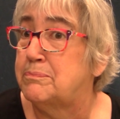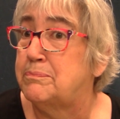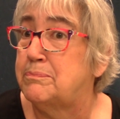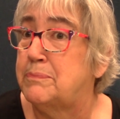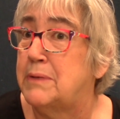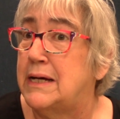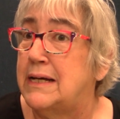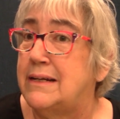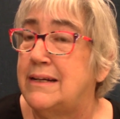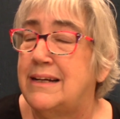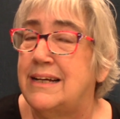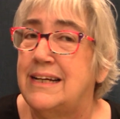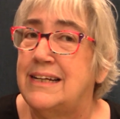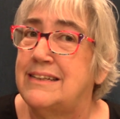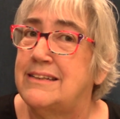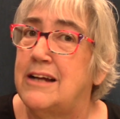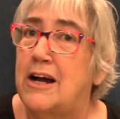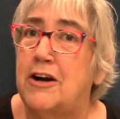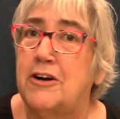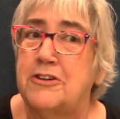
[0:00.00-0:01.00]
But
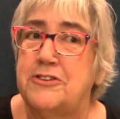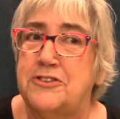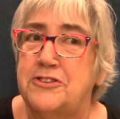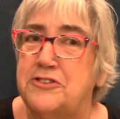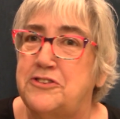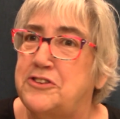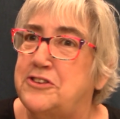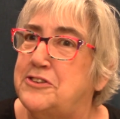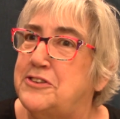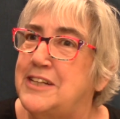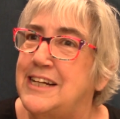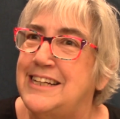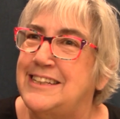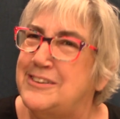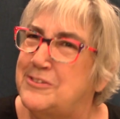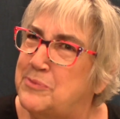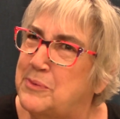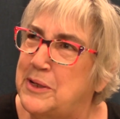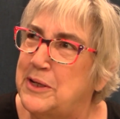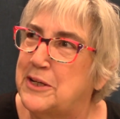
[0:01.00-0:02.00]
it, ours are,
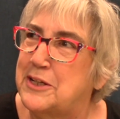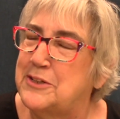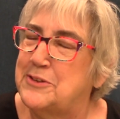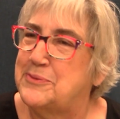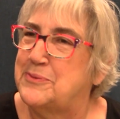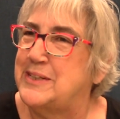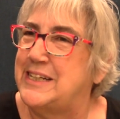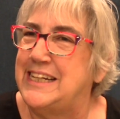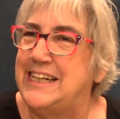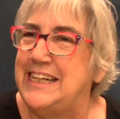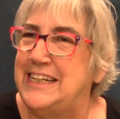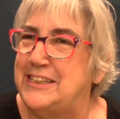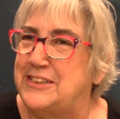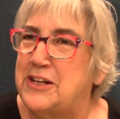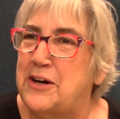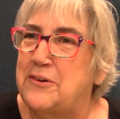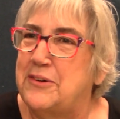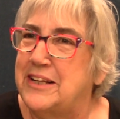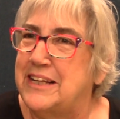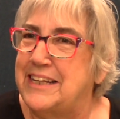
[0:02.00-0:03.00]
it's weird because we can eat
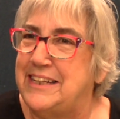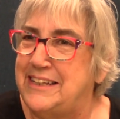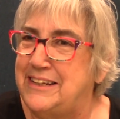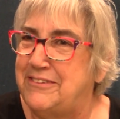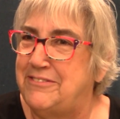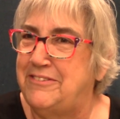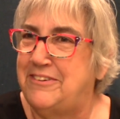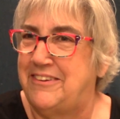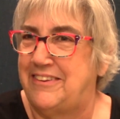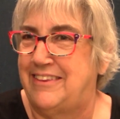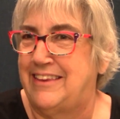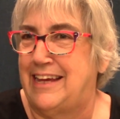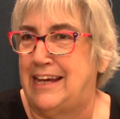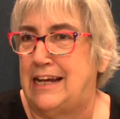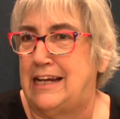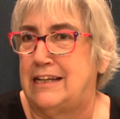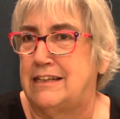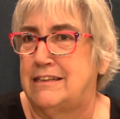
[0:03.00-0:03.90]
totally different things.